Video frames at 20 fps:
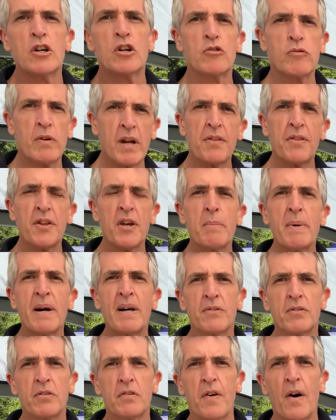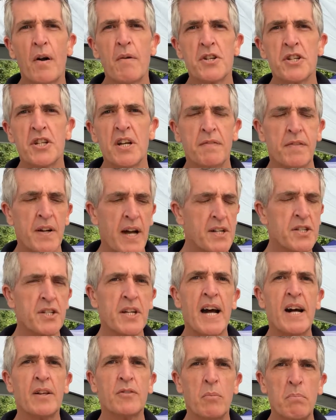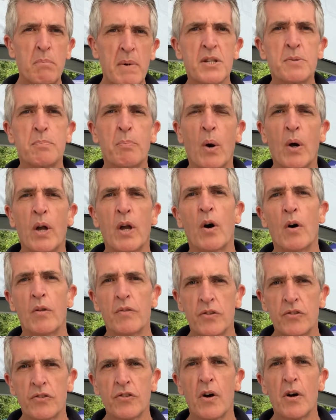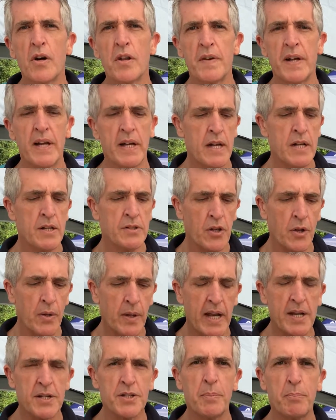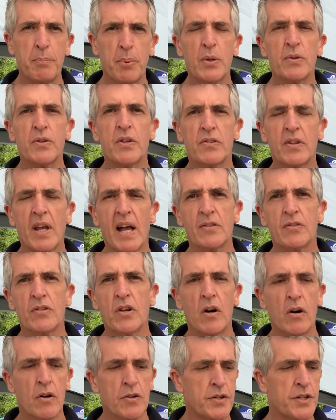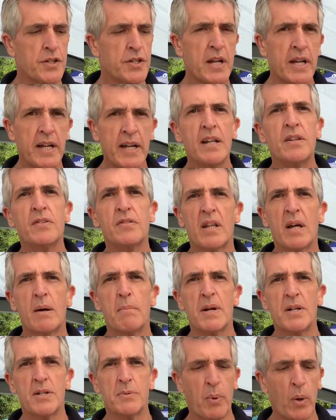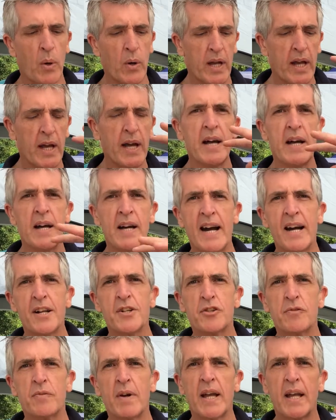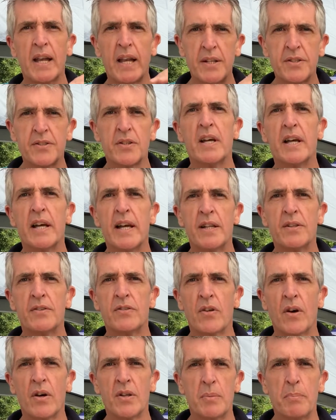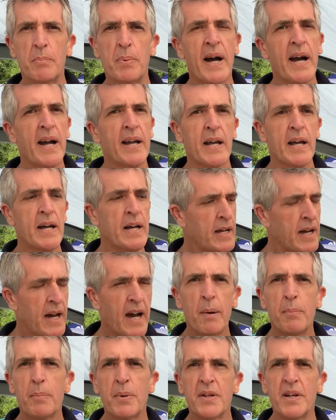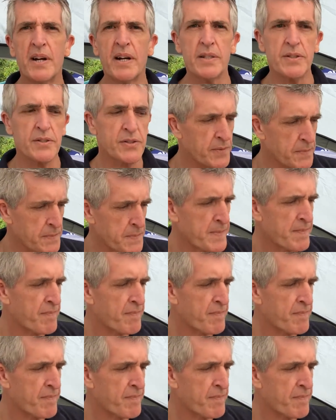Great thing about the Safari Chef, it actually has a mesh pocket on the side of it, so you can actually put this gas cartridge into that mesh pocket and your regulator inside the bag. Happy days.